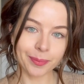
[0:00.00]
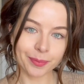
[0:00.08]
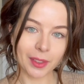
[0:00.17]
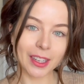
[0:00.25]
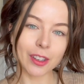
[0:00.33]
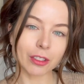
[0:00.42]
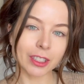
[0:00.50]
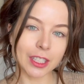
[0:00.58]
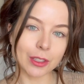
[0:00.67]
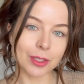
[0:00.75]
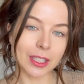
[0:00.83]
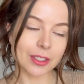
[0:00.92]
I don't really
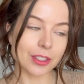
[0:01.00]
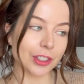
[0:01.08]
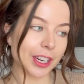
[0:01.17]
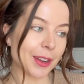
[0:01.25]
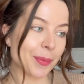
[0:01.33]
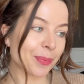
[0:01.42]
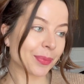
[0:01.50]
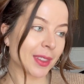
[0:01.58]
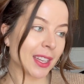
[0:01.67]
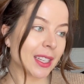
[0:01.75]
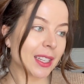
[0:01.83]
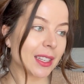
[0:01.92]
use Instagram,
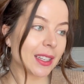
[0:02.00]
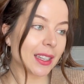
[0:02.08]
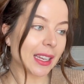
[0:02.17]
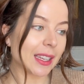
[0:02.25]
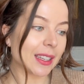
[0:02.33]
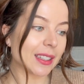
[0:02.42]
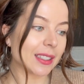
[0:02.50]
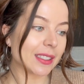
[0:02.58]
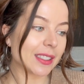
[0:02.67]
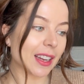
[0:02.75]
and